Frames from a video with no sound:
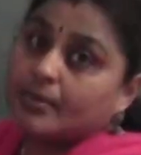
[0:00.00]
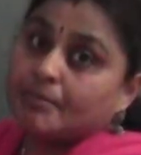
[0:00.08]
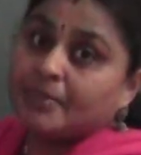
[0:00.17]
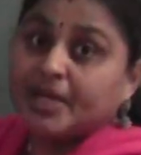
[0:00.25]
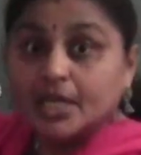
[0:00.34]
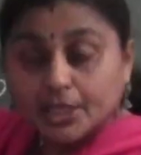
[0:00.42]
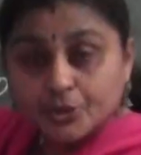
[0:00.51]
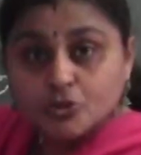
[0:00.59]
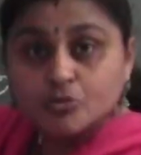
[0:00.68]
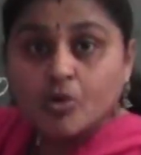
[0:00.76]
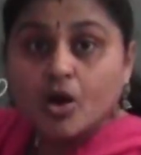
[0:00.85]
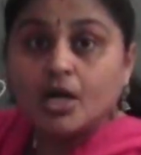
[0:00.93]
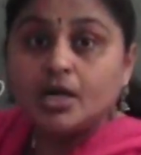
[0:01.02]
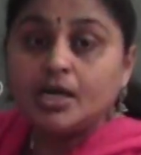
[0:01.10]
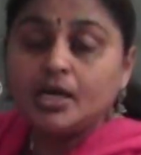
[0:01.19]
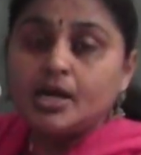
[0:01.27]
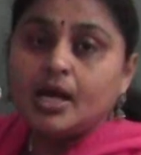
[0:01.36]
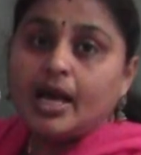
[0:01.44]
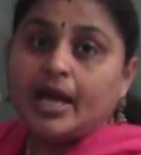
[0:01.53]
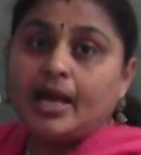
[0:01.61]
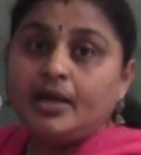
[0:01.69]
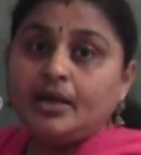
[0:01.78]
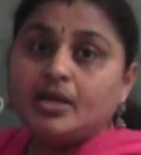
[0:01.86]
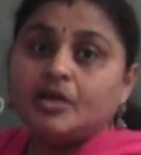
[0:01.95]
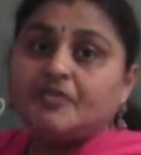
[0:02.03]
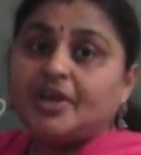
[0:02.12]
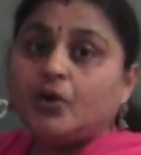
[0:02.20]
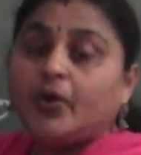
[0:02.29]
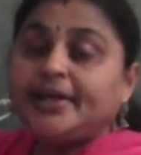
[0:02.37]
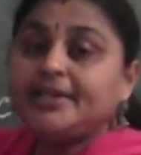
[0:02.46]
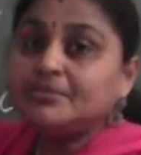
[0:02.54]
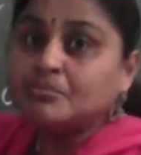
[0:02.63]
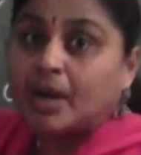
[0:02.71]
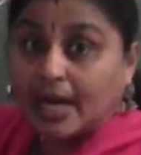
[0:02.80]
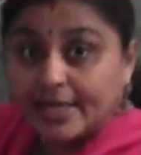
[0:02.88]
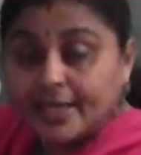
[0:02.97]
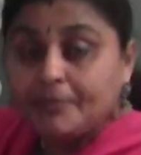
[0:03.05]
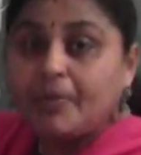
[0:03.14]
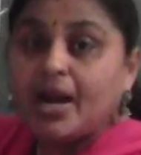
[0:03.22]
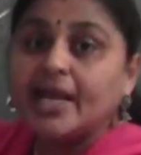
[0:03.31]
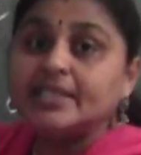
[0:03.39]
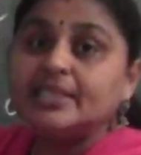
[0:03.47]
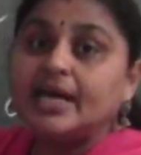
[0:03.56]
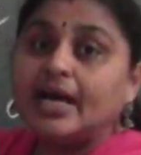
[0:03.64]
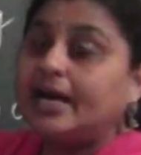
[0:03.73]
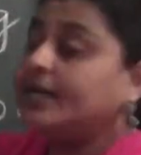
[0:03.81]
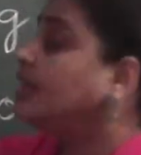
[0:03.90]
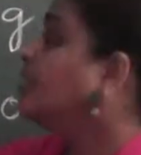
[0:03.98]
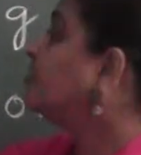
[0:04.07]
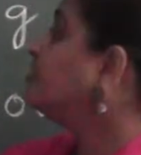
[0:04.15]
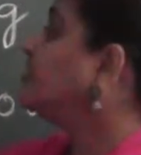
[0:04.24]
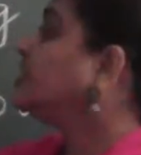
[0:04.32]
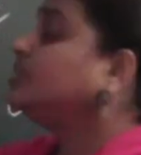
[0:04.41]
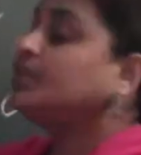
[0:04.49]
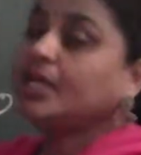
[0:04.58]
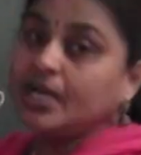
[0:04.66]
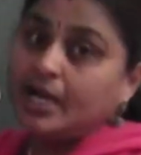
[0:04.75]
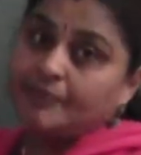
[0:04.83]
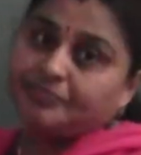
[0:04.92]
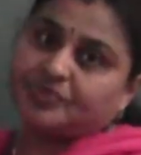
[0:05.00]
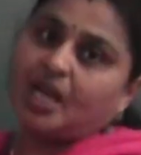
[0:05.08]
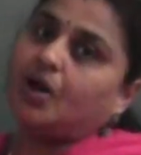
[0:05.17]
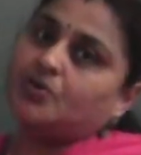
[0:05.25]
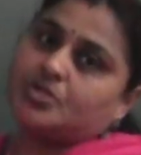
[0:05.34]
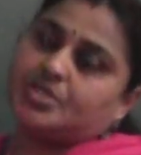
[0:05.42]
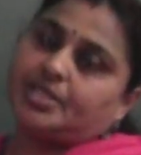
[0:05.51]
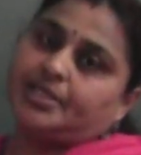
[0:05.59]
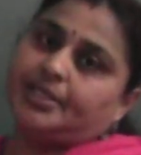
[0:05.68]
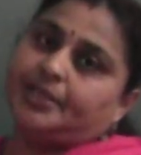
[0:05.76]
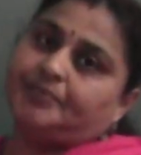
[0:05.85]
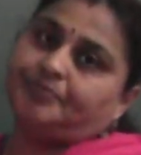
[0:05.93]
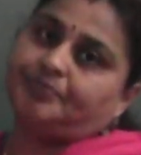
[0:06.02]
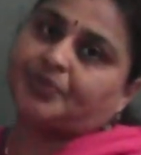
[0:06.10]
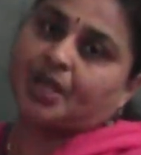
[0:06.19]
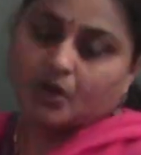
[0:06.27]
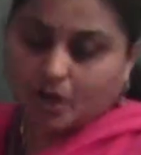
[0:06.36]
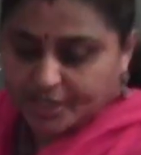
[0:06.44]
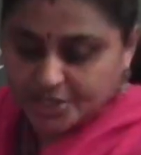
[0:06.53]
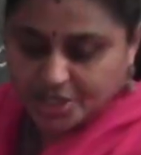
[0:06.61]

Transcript: bigger to smaller and we are going to multiply that with the 1000. Got it,